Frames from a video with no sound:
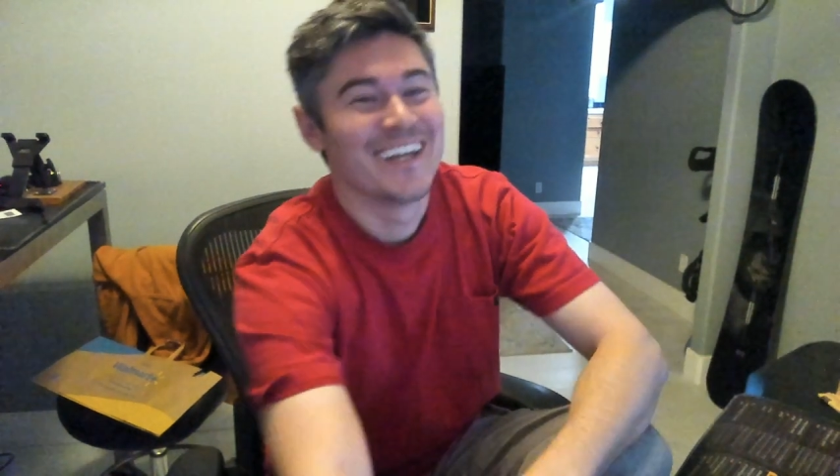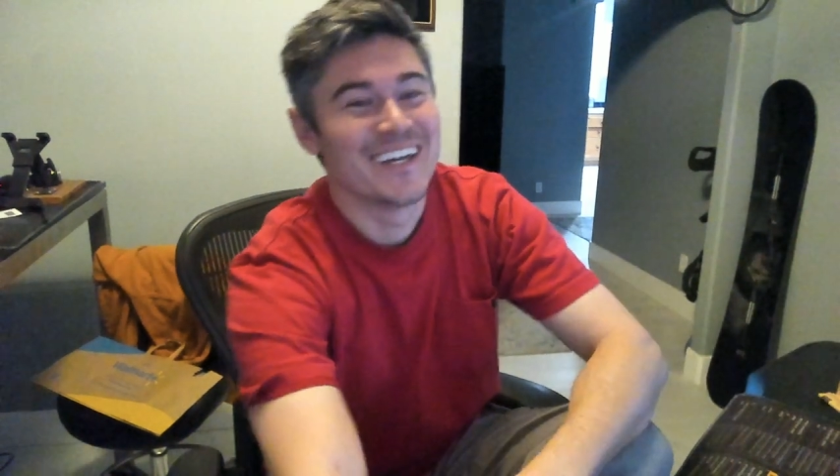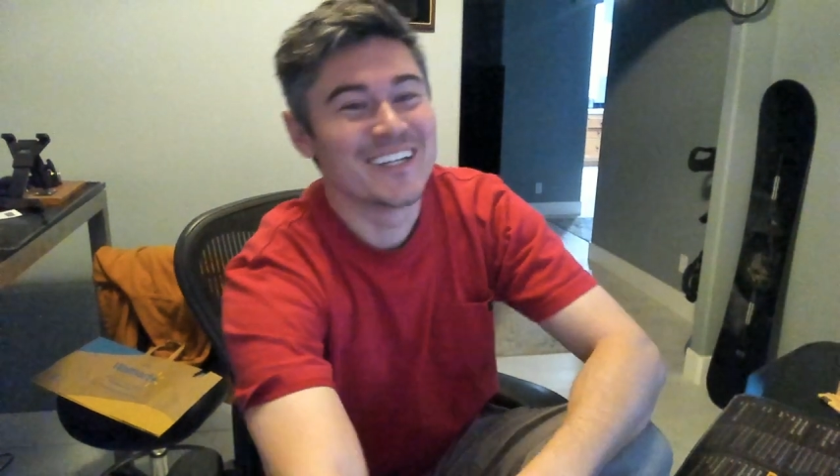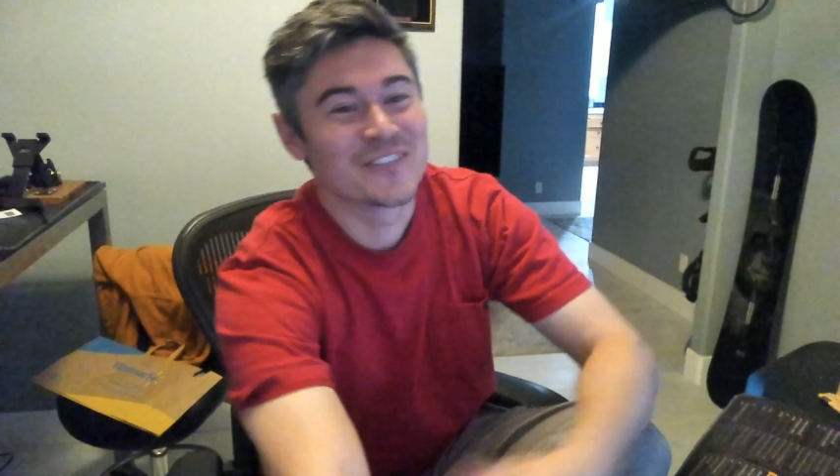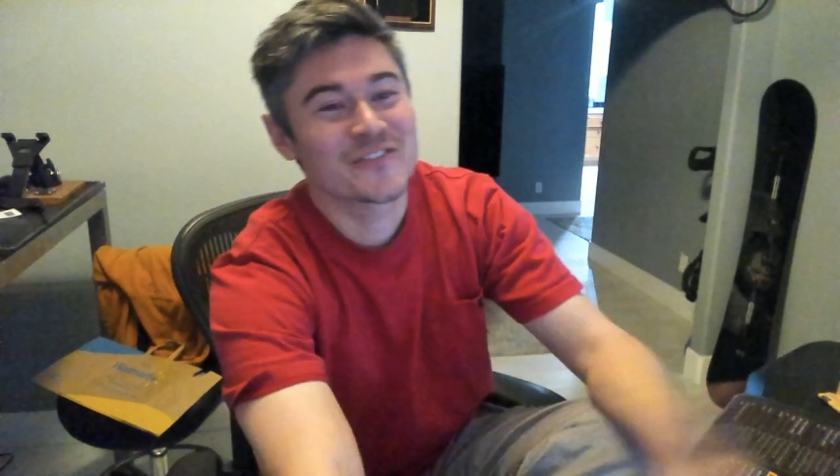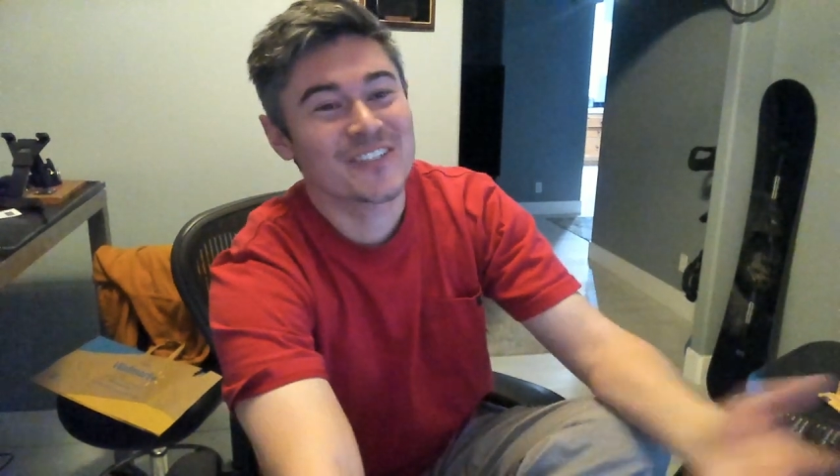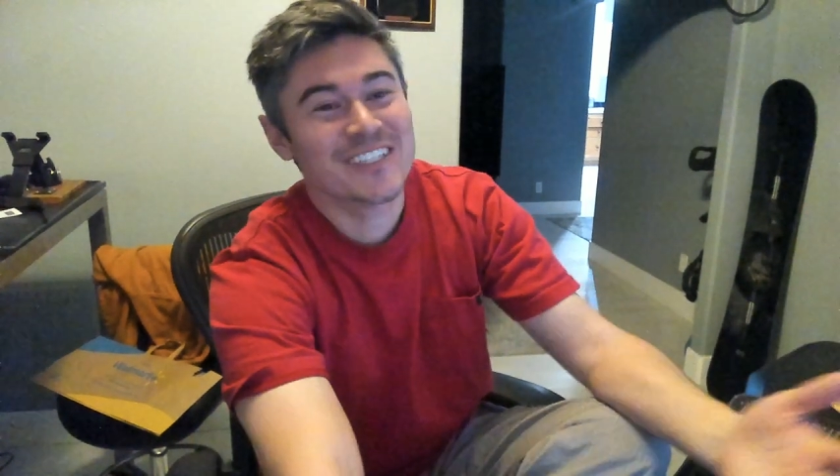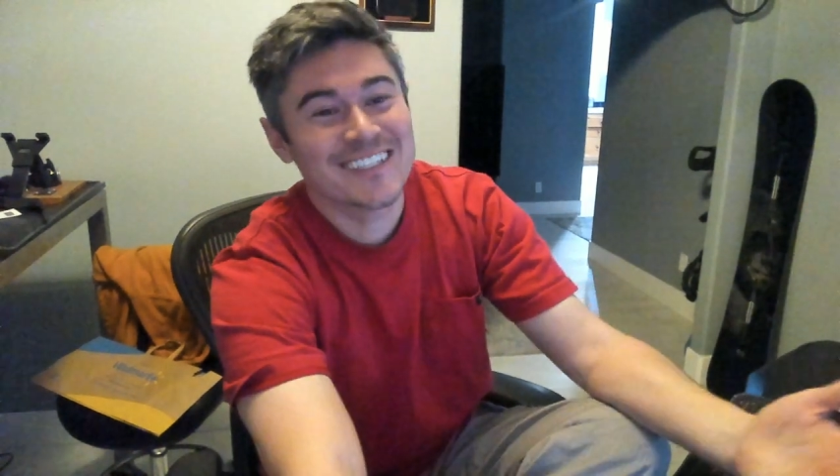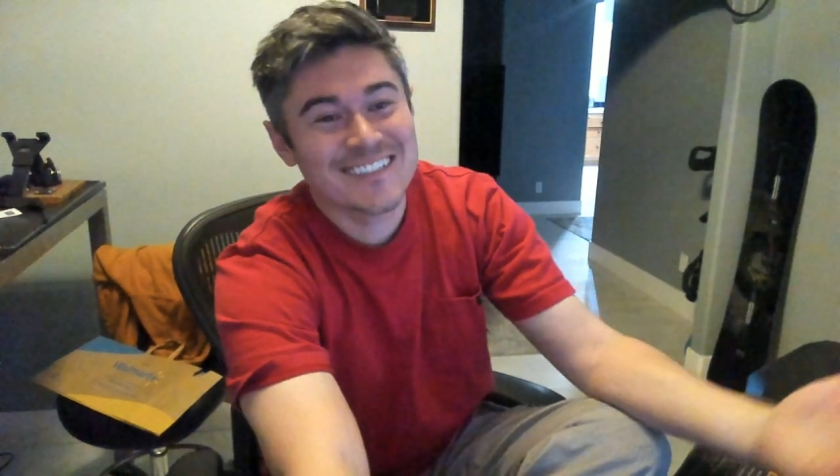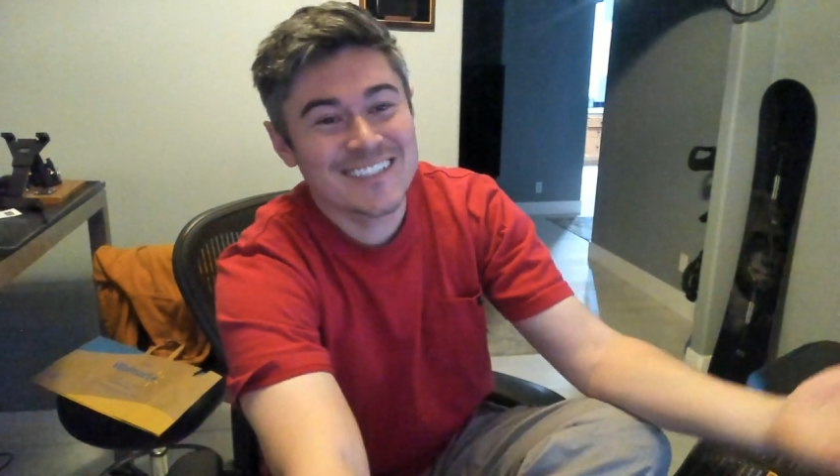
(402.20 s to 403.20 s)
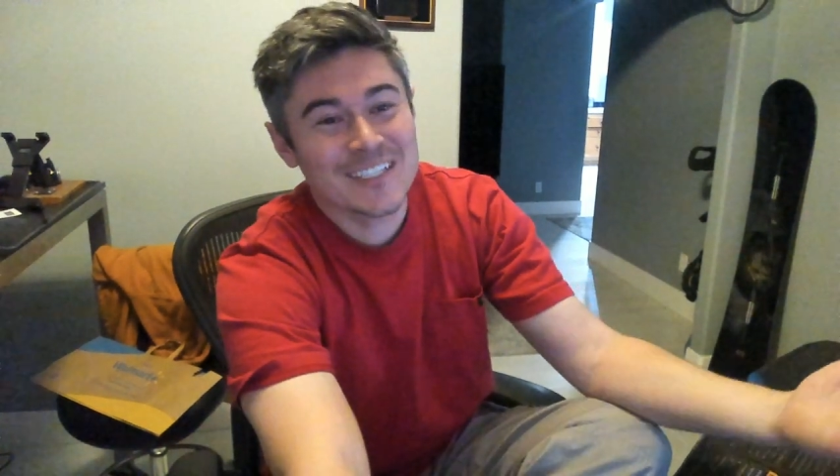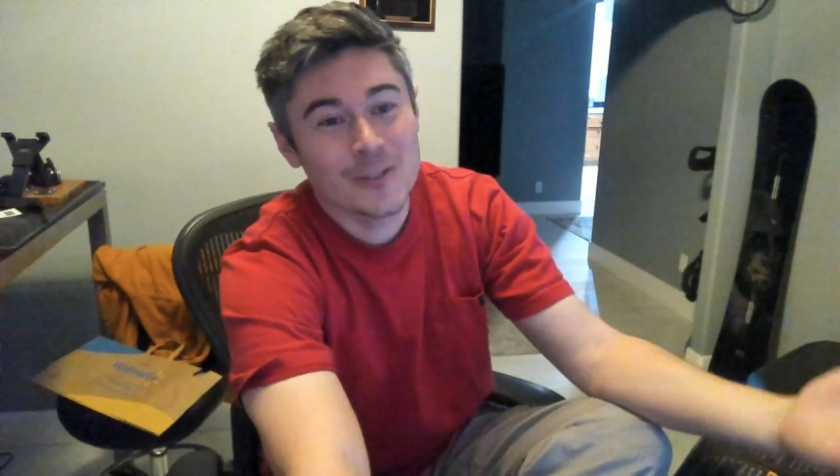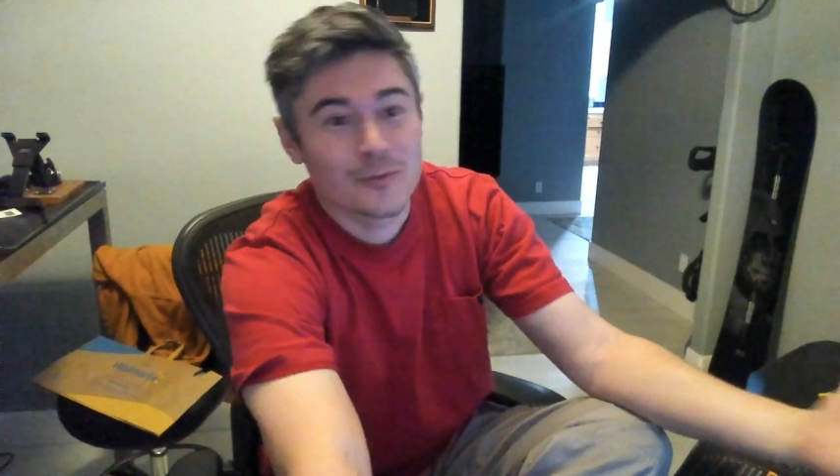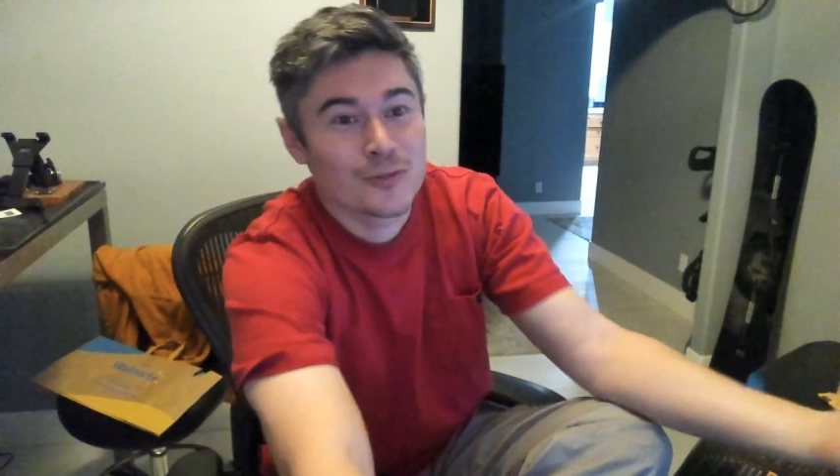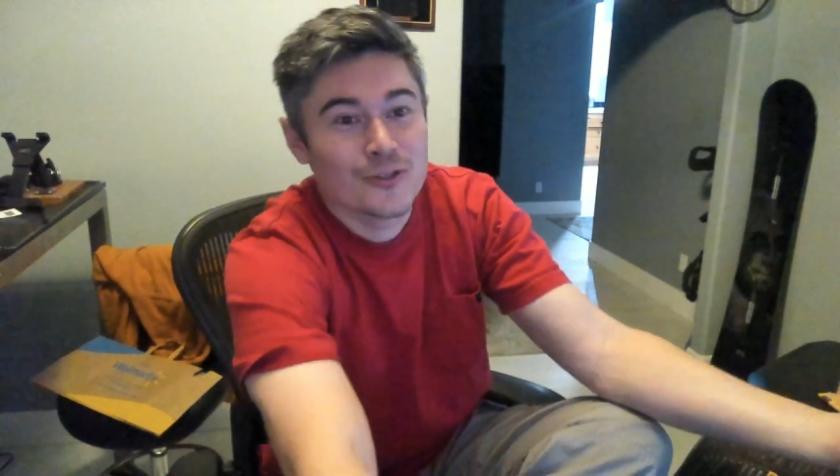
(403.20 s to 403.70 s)
It's a fucking
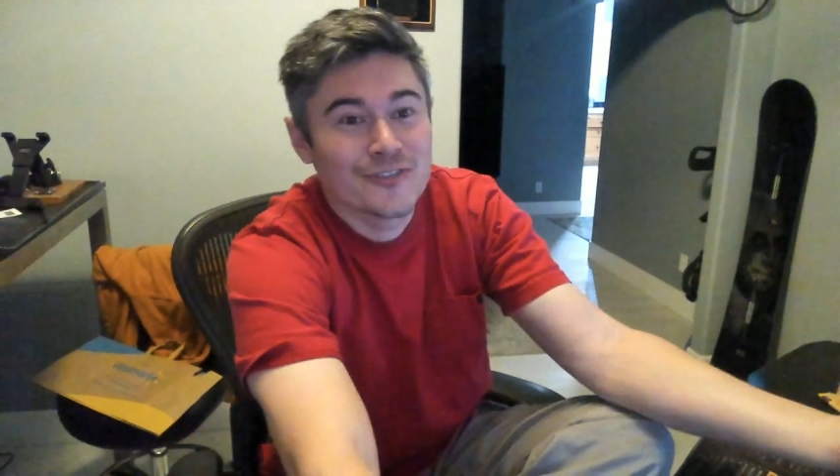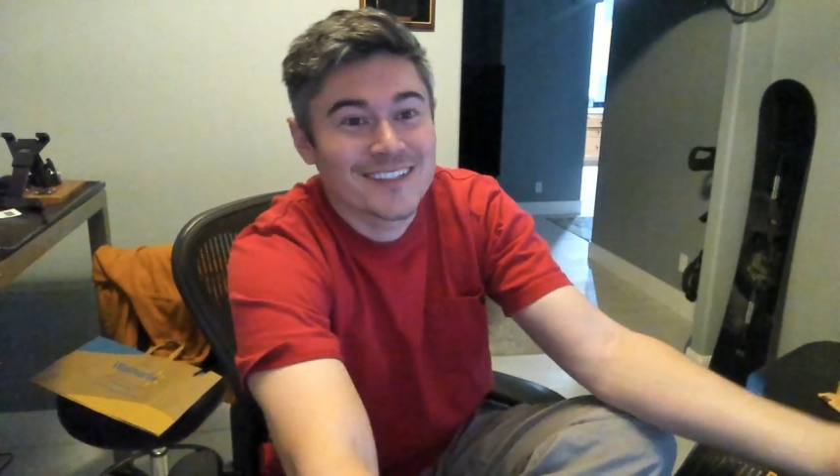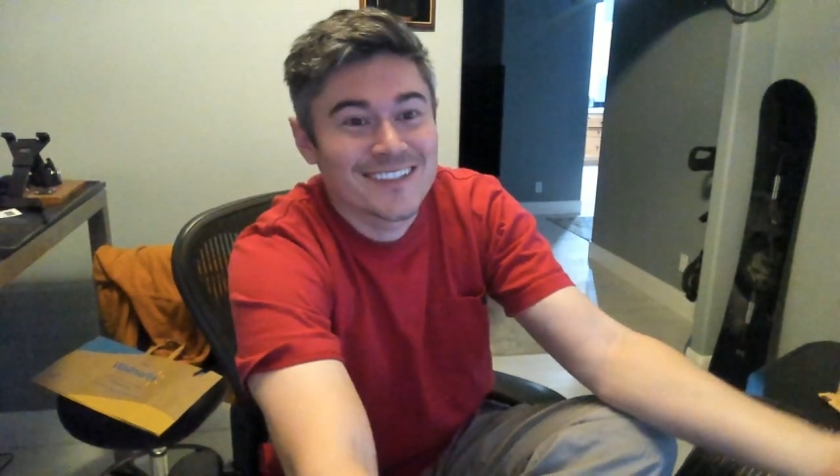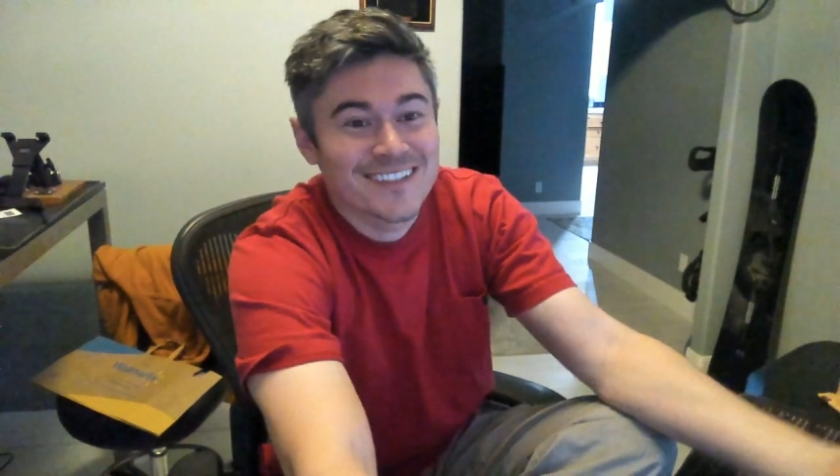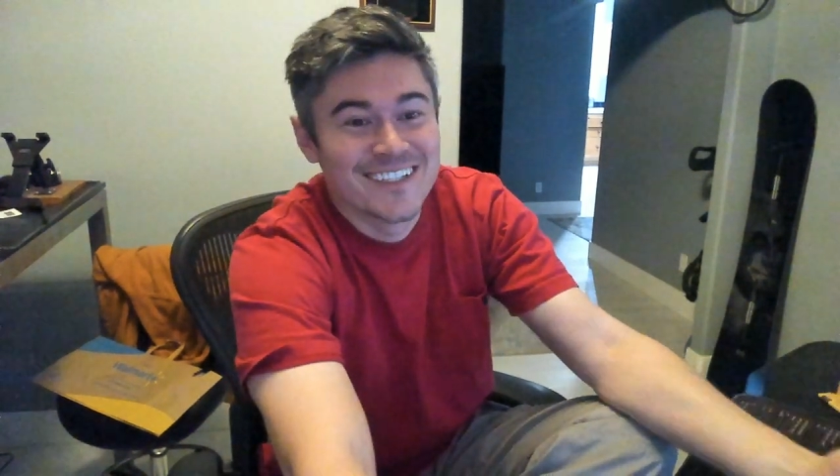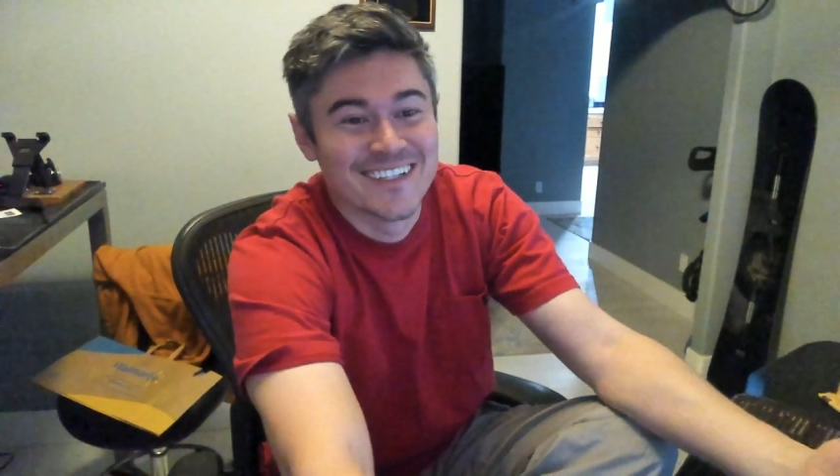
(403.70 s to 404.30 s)
continuum. Prove it.